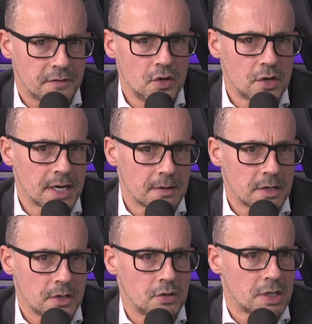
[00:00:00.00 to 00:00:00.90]
that if you
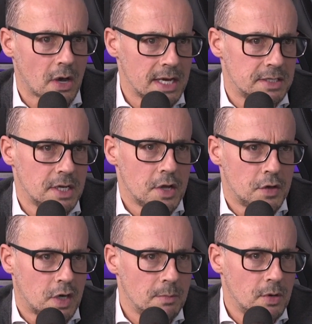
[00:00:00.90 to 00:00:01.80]
can utilise
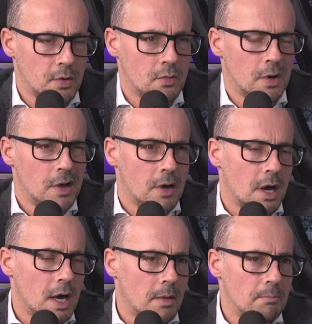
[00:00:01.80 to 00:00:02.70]
the communal
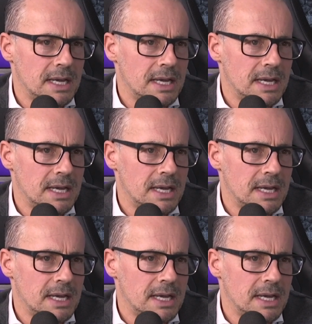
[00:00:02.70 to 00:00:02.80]
uh,